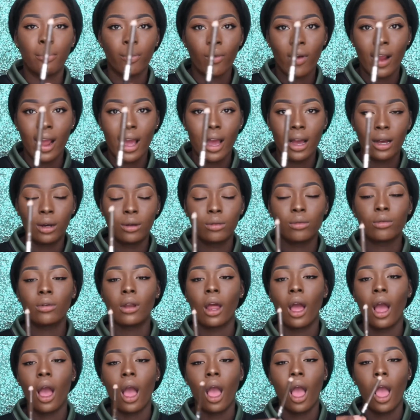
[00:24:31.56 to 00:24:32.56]
brown
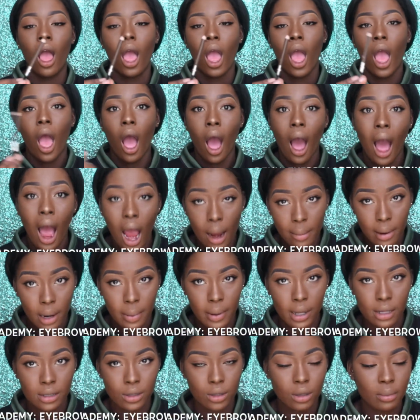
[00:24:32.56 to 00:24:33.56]
eyebrow
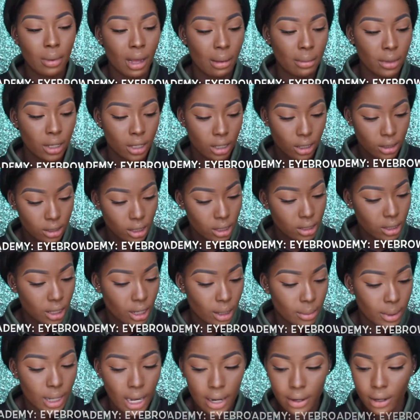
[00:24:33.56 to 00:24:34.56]
pencil, but I'm going to use it as a
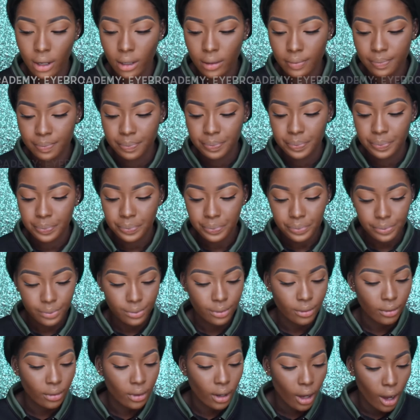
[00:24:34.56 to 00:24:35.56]
lip liner
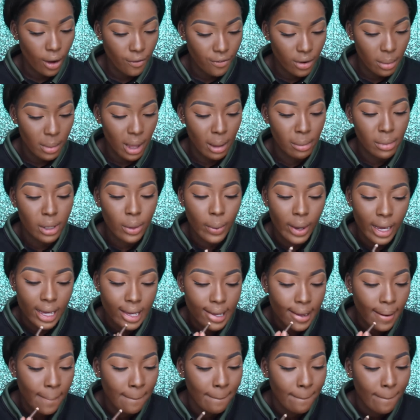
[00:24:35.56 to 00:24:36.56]
from
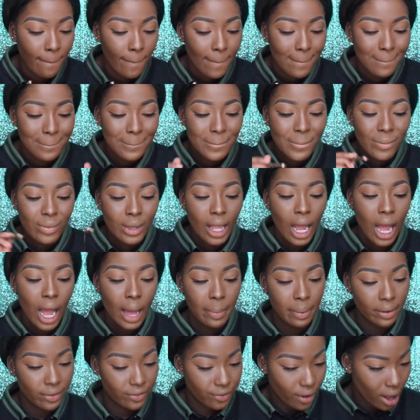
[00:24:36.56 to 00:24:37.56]
MUA. I
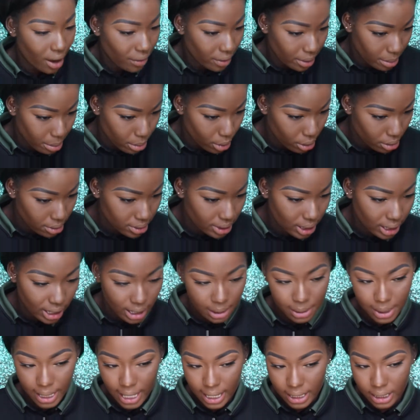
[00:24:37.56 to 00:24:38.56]
prefer it more as a
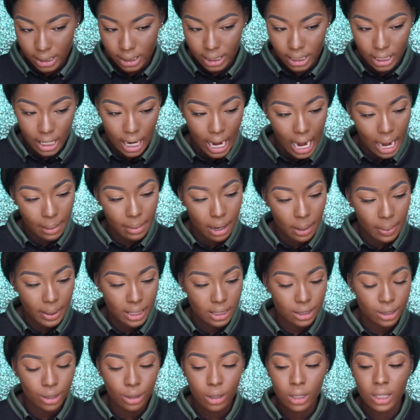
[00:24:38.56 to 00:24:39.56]
lip liner than an eyebrow
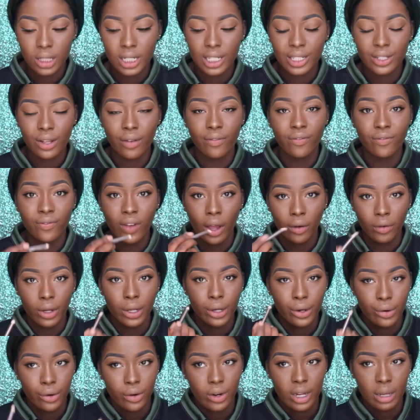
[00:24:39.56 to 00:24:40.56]
pencil because it's very
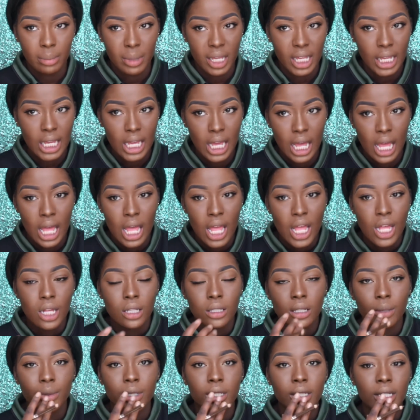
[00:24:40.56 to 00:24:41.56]
creamy,
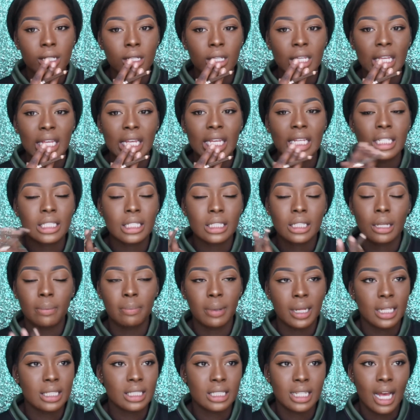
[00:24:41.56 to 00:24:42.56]
so it's easy to
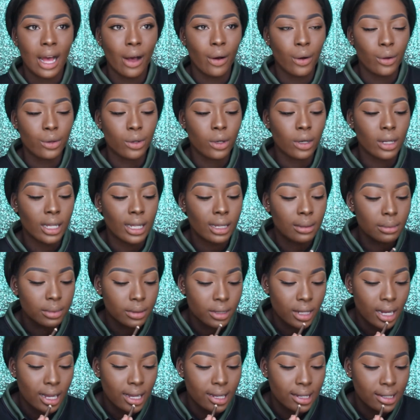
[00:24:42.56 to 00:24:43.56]
blend out on your
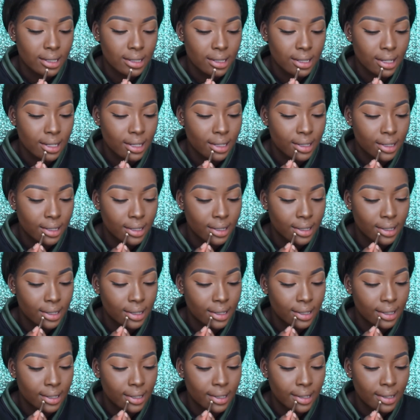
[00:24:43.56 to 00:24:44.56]
lips, like it's
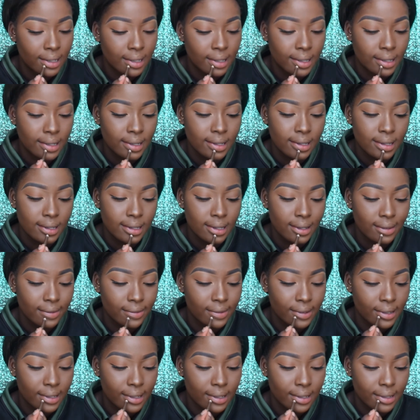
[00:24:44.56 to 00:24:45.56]

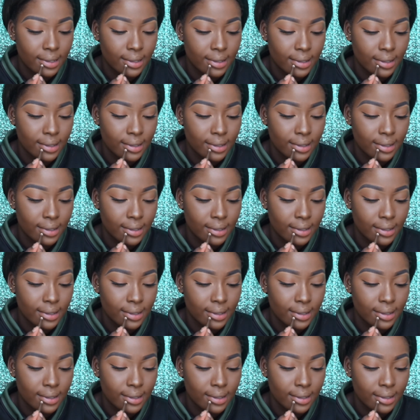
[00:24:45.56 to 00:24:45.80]
lovely.